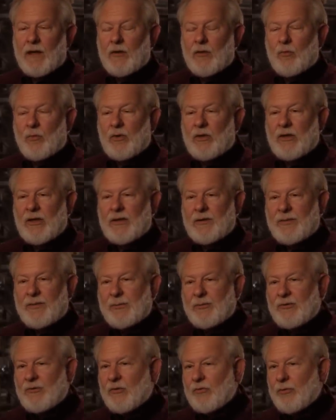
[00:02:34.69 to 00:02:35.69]
What a lot of
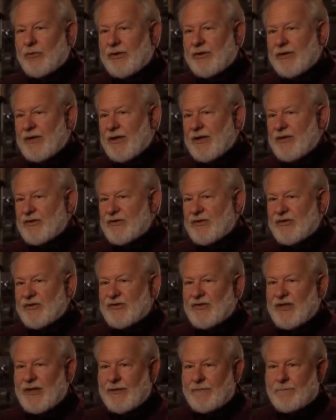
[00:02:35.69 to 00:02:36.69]
people don't realize
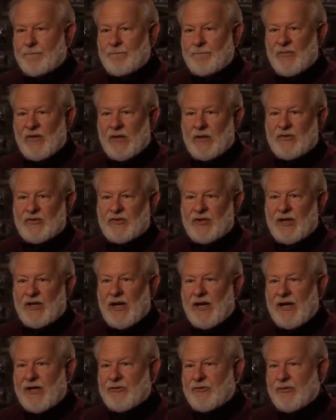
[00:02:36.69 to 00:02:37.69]
is that
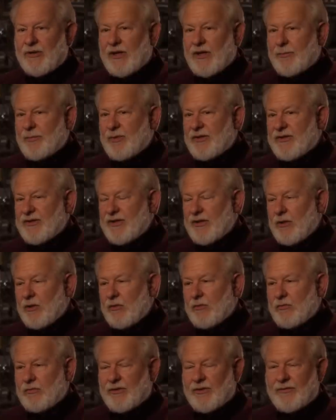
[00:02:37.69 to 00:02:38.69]
psychiatry up
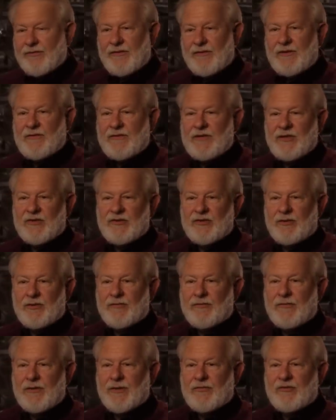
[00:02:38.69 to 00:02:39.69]
until the 50s,
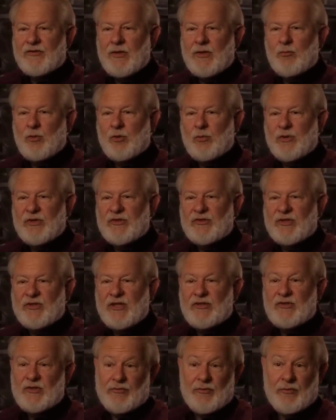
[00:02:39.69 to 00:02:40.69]
if someone was
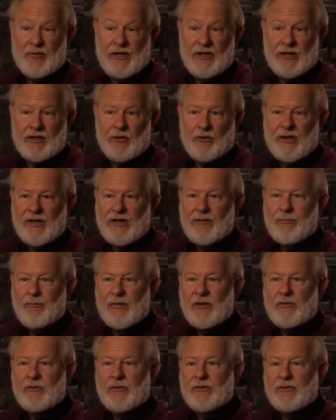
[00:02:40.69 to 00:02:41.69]
schizophrenic or had a
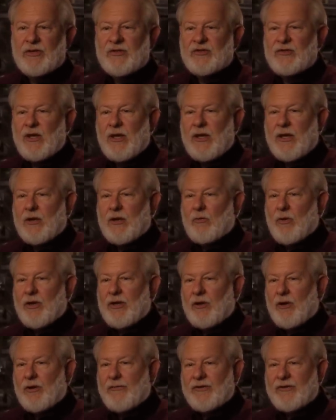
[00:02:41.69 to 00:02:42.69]
mental illness,
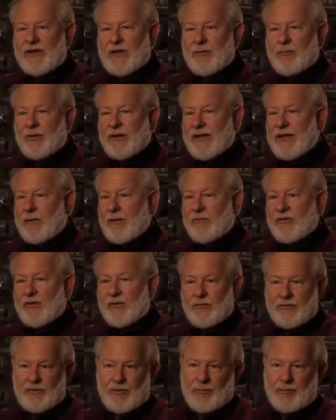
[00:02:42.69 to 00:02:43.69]
quite often they blamed
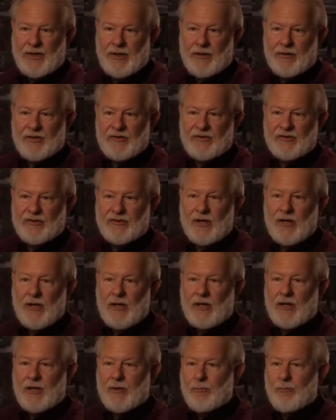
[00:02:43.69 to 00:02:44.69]
the parents,
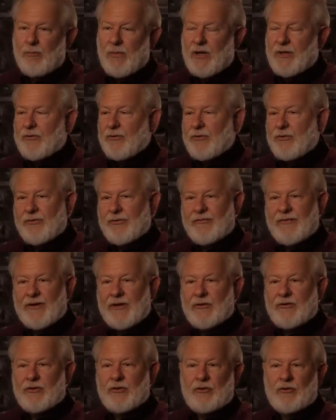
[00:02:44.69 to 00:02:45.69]
a mother who
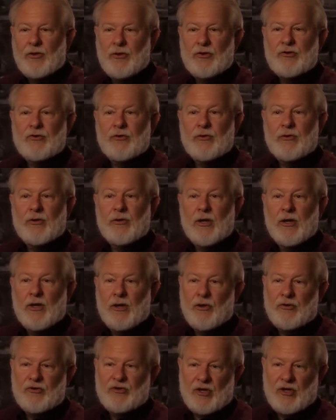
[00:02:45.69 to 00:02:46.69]
failed to nurture
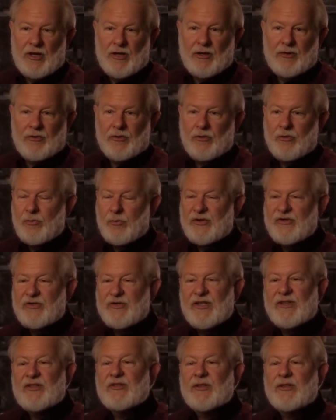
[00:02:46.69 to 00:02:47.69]
her child or who was
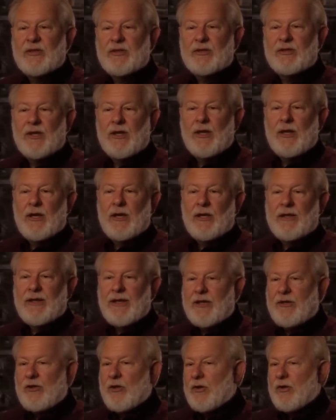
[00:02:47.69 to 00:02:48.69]
distant. They
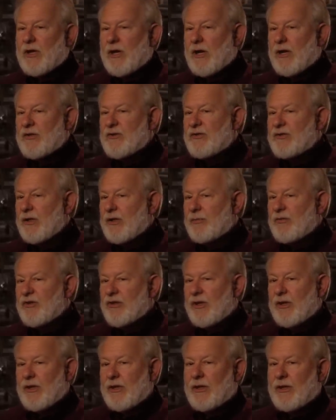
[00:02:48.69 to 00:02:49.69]
had no concept,
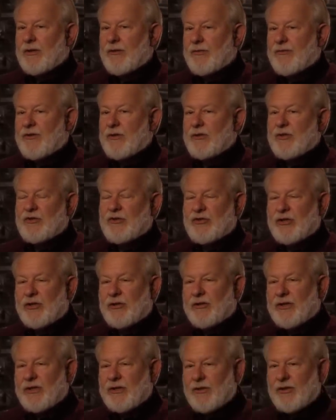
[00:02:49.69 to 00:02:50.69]
and the field in
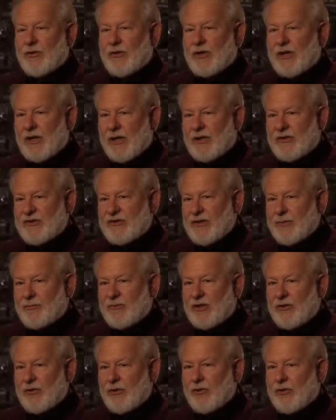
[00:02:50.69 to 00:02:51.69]
general had no concept,
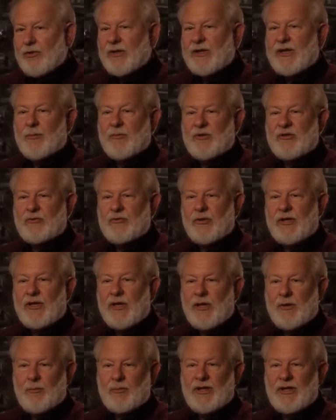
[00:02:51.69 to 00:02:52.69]
that neurochemistry
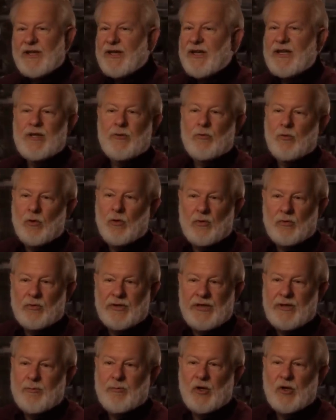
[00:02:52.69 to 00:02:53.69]
played any role
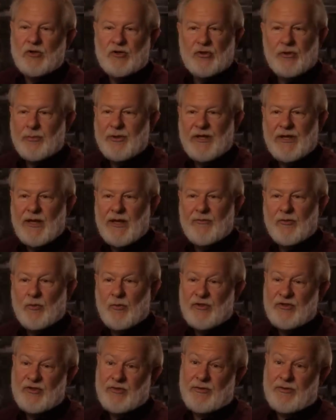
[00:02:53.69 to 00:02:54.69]
in emotion or behavior,
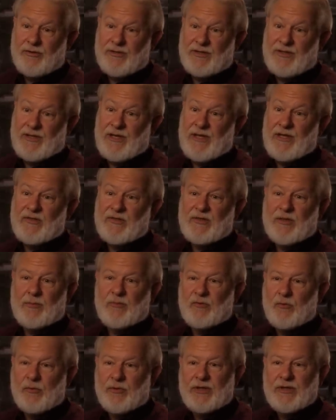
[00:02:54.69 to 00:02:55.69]
which today
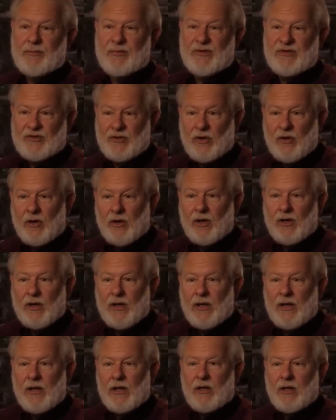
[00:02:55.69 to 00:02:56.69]
seems really bizarre.
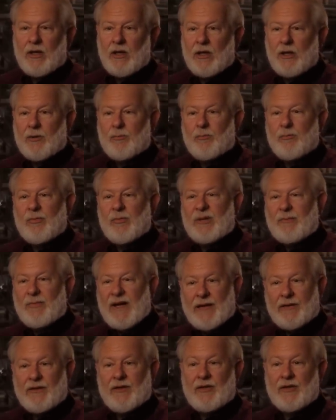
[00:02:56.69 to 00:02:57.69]
But
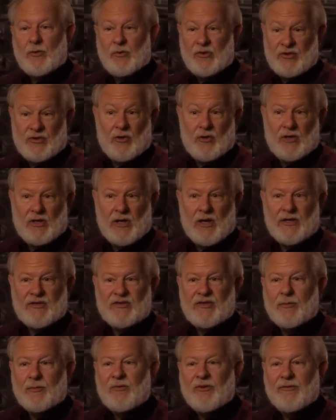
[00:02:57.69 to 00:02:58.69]
back then, there was no
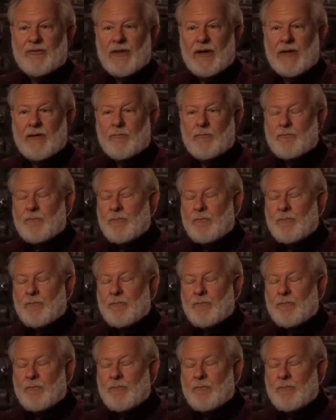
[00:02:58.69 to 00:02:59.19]
concept of that.